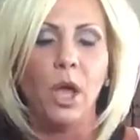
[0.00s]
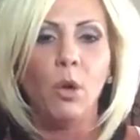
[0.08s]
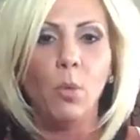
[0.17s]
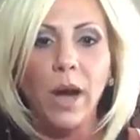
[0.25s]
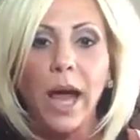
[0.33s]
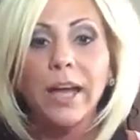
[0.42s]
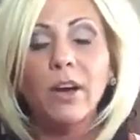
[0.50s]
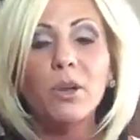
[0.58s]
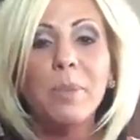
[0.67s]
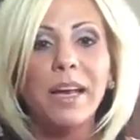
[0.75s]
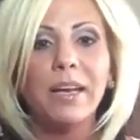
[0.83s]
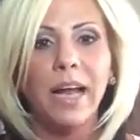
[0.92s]
When I go to
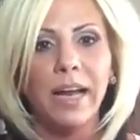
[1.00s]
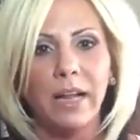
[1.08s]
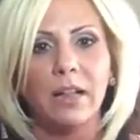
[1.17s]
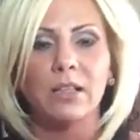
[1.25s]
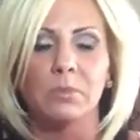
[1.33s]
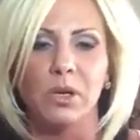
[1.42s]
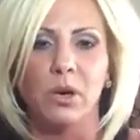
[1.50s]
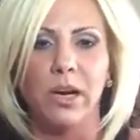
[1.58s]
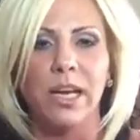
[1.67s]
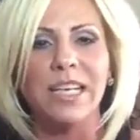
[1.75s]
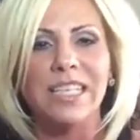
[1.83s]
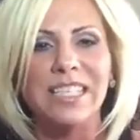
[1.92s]
bed at night, I close my door.
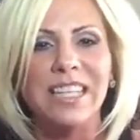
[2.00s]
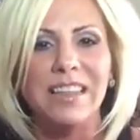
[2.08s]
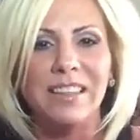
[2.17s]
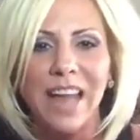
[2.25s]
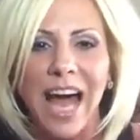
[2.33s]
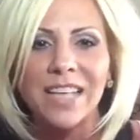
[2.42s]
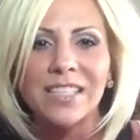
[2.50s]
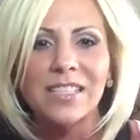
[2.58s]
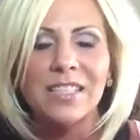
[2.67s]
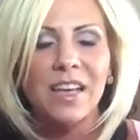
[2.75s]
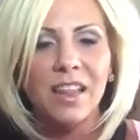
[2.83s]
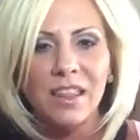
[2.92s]
It is the
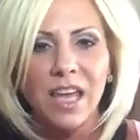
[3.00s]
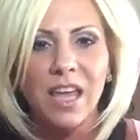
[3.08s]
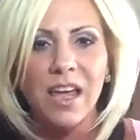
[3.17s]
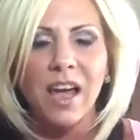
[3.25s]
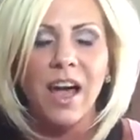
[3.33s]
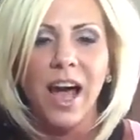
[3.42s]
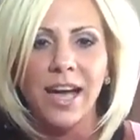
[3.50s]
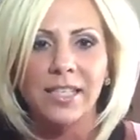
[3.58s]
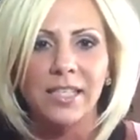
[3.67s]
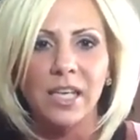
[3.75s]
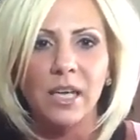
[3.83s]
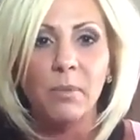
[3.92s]
last thing I
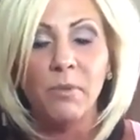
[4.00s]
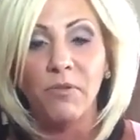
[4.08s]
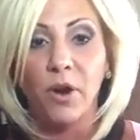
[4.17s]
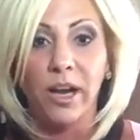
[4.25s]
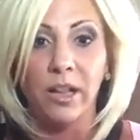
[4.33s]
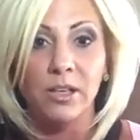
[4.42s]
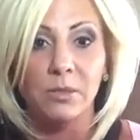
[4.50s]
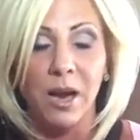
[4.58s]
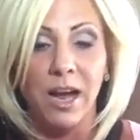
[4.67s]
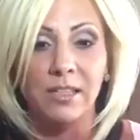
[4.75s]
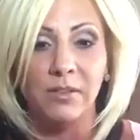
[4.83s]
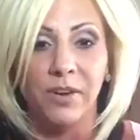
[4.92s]
see before I close my
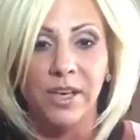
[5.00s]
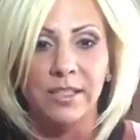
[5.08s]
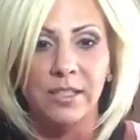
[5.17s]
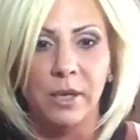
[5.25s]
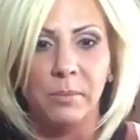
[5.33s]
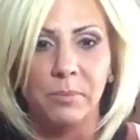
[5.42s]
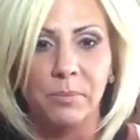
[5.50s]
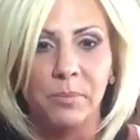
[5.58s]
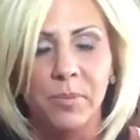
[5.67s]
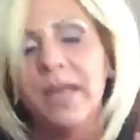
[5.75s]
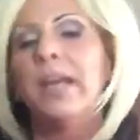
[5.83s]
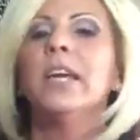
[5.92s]
eyes and fall asleep.
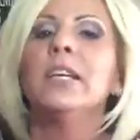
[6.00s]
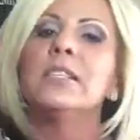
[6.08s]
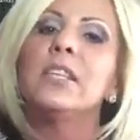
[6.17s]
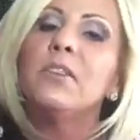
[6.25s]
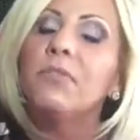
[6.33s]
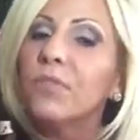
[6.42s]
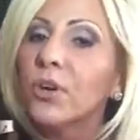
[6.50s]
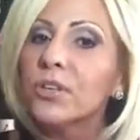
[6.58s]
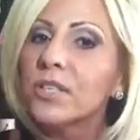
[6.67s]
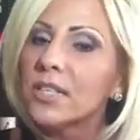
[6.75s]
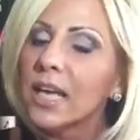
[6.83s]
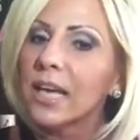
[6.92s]
It is the
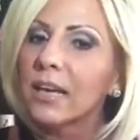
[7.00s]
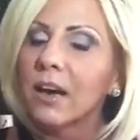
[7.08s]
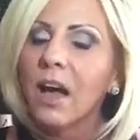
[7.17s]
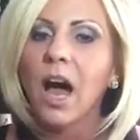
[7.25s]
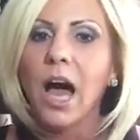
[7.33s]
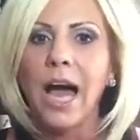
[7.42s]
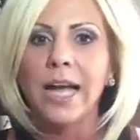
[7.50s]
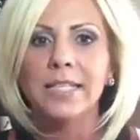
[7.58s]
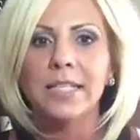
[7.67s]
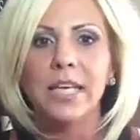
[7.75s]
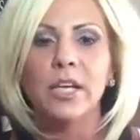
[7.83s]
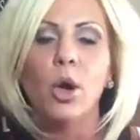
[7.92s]
first thing I
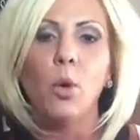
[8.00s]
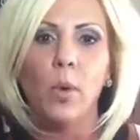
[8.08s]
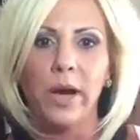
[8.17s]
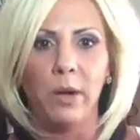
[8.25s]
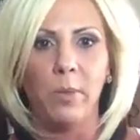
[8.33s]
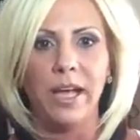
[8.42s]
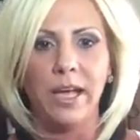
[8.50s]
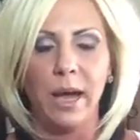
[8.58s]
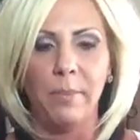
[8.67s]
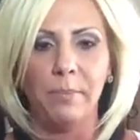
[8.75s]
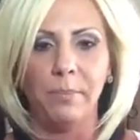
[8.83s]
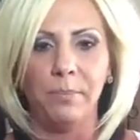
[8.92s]
see when I wake
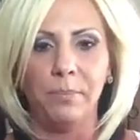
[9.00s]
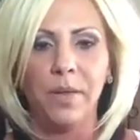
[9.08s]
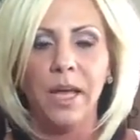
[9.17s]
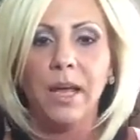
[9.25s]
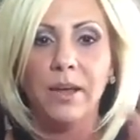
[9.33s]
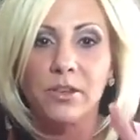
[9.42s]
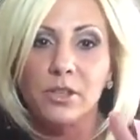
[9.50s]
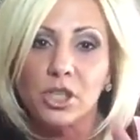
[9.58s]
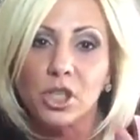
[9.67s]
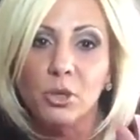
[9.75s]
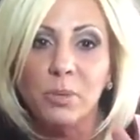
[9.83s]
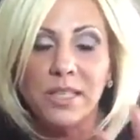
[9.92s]
up. And there's
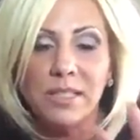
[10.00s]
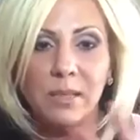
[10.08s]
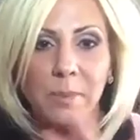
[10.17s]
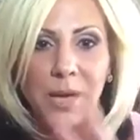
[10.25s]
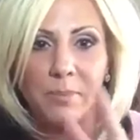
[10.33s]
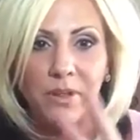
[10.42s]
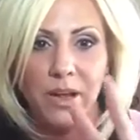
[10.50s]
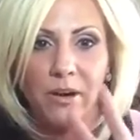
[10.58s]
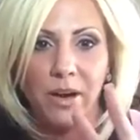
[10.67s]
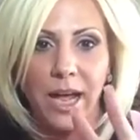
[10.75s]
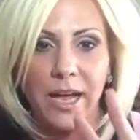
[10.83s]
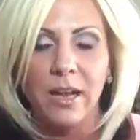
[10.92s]
two pieces of paper there,
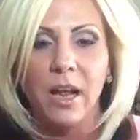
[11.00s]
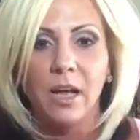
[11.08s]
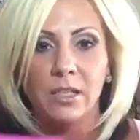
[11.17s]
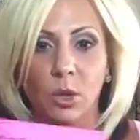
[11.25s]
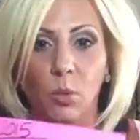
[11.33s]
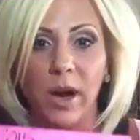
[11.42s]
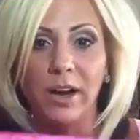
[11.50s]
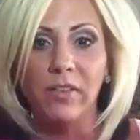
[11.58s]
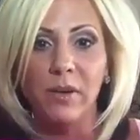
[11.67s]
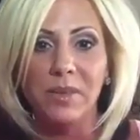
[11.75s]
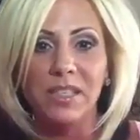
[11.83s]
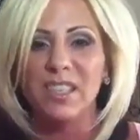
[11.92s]
okay? So one of
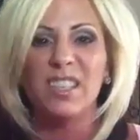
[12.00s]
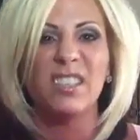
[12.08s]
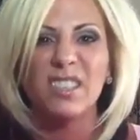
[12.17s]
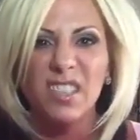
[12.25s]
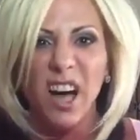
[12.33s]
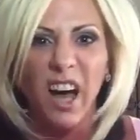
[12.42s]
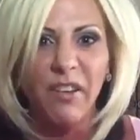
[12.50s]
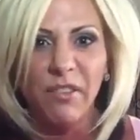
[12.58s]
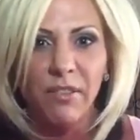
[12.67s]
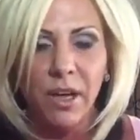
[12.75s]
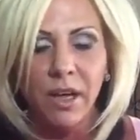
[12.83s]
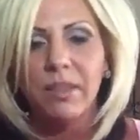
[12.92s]
them is the stuff
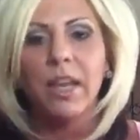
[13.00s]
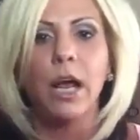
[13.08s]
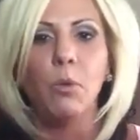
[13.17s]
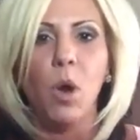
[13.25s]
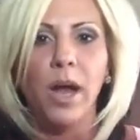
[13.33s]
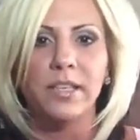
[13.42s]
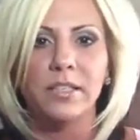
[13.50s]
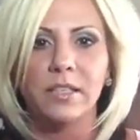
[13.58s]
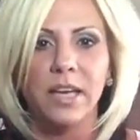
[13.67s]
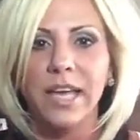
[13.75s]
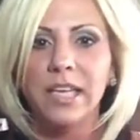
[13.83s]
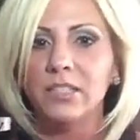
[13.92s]
that I want,
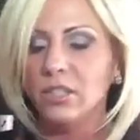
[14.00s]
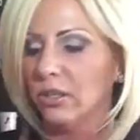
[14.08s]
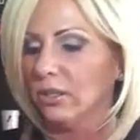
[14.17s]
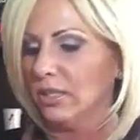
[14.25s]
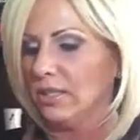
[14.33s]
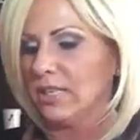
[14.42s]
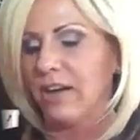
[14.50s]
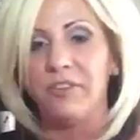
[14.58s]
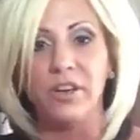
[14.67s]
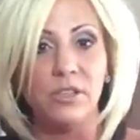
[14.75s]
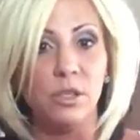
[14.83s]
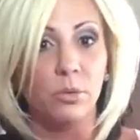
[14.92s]
and it's yearly stuff.
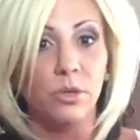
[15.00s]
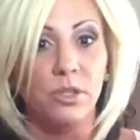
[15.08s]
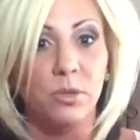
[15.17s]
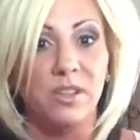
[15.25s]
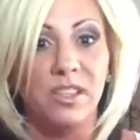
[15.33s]
Here's the rules with